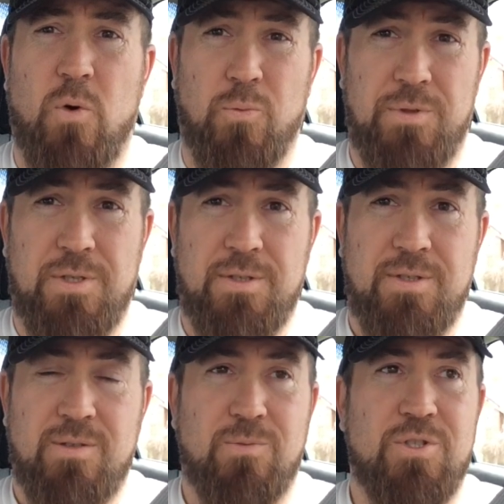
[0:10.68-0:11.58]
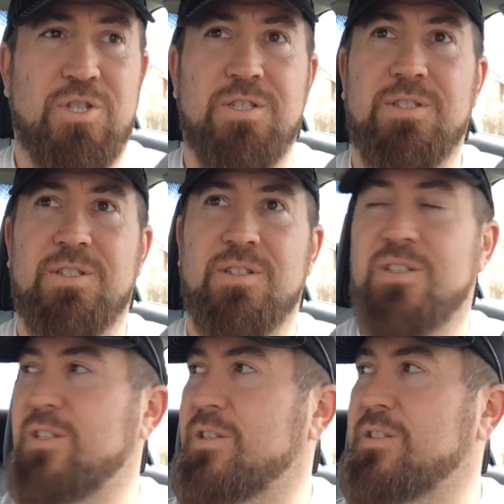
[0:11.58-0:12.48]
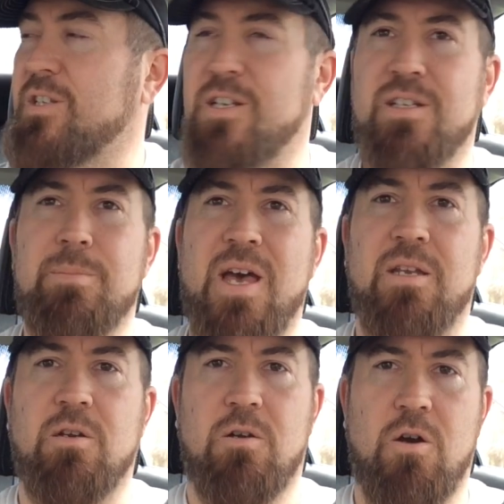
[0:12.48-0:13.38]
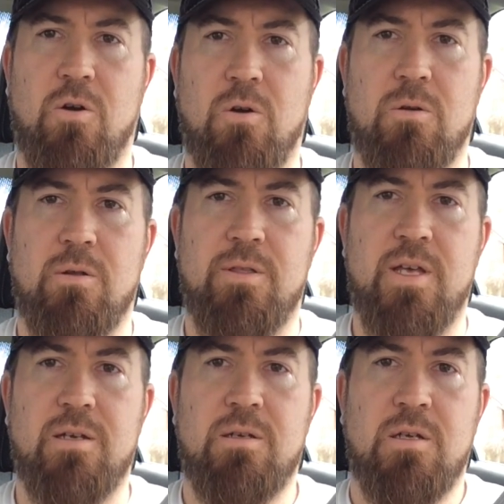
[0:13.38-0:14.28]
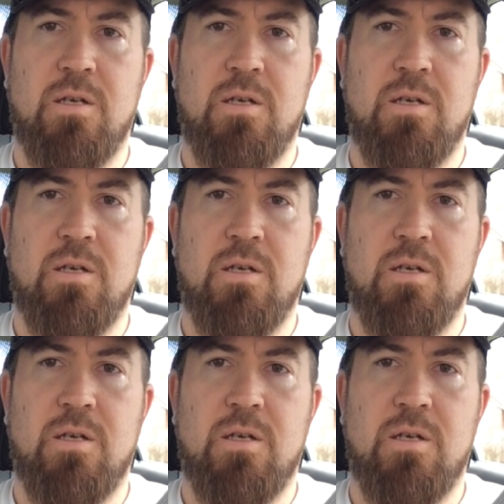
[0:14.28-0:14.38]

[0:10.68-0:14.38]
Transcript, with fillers: Volt, which is this enigmatic car that